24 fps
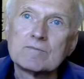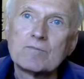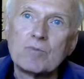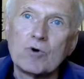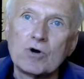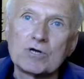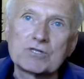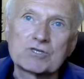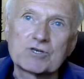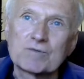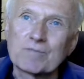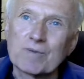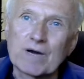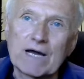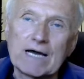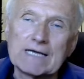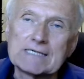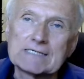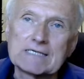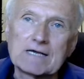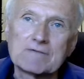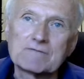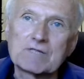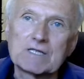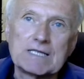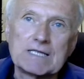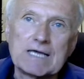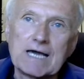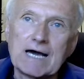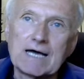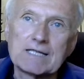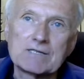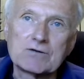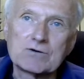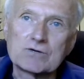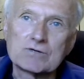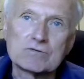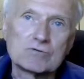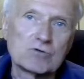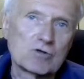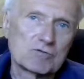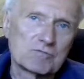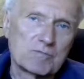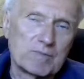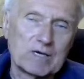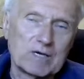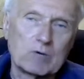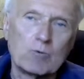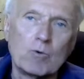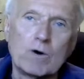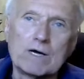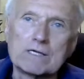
poetry prize after the other, not big